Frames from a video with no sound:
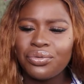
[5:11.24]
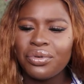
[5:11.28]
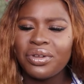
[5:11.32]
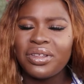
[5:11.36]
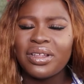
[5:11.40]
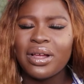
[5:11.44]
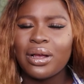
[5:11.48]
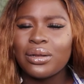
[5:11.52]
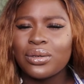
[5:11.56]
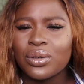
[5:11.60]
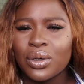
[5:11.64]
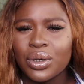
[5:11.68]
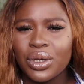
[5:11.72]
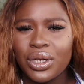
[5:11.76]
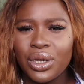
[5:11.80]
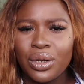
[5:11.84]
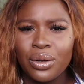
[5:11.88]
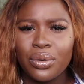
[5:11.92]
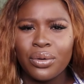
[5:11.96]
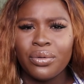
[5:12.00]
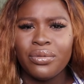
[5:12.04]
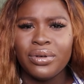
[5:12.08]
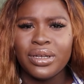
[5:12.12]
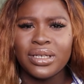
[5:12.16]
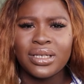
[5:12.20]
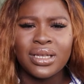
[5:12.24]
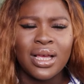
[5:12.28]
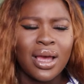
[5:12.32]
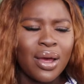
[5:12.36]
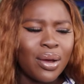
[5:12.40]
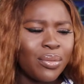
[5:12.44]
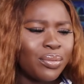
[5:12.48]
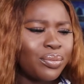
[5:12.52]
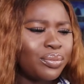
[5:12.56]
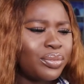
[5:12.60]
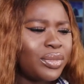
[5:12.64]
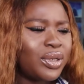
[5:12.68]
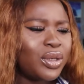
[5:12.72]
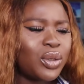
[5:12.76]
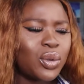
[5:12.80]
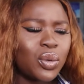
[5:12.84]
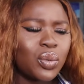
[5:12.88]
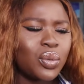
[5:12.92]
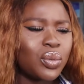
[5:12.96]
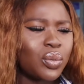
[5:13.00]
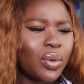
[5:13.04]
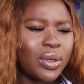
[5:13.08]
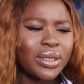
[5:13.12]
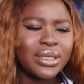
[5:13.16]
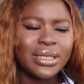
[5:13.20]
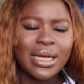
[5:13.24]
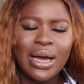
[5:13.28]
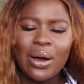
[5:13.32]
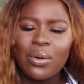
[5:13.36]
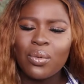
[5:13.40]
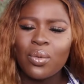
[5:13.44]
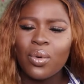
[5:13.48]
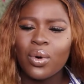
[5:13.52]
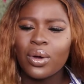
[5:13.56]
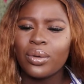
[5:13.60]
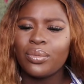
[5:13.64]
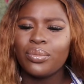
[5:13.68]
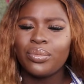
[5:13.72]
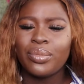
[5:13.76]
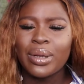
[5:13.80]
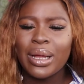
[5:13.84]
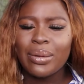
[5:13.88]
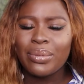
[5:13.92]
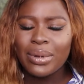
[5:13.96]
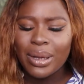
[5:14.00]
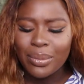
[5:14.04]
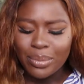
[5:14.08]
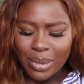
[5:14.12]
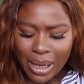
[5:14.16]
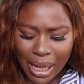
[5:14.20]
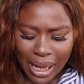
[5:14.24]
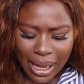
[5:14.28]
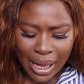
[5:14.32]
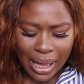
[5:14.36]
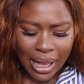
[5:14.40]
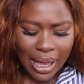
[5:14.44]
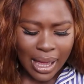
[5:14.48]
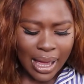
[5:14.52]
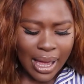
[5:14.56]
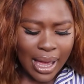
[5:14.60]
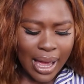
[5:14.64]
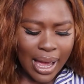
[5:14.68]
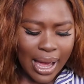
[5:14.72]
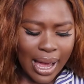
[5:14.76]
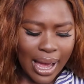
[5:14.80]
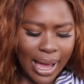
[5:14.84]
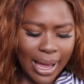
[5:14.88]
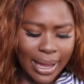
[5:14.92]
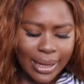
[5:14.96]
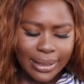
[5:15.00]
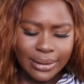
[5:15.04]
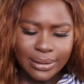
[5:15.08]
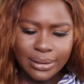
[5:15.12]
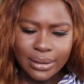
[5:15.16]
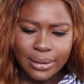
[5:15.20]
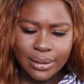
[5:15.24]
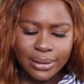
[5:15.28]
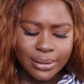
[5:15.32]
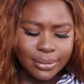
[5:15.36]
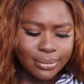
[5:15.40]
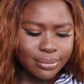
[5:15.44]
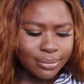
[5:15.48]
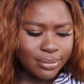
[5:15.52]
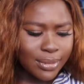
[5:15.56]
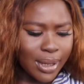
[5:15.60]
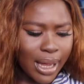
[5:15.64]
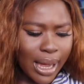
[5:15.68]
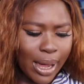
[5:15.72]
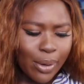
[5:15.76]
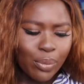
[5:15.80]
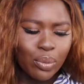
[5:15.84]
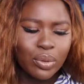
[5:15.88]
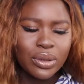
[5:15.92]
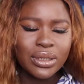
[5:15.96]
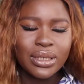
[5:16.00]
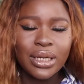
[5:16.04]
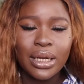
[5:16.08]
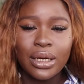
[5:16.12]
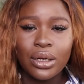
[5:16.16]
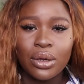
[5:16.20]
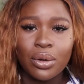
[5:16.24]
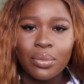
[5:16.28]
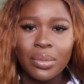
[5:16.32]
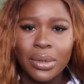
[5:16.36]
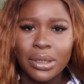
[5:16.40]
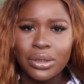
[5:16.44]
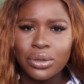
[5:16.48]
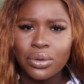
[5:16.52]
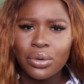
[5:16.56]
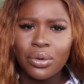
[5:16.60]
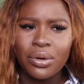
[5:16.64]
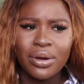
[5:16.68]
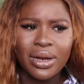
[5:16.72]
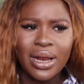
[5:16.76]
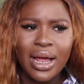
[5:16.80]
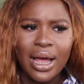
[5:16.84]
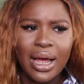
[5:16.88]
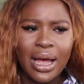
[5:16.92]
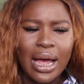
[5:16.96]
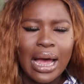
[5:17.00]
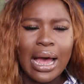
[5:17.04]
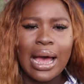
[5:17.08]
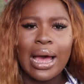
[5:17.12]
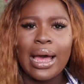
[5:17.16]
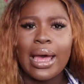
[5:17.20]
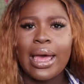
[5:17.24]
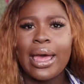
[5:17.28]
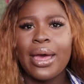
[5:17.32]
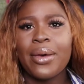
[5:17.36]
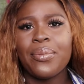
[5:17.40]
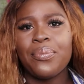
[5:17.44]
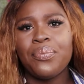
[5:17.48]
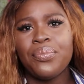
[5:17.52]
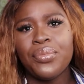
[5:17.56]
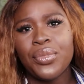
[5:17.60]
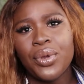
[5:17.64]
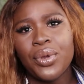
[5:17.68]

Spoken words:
3,000 calories. This one, that one, blah blah blah. And I posted it on my story that help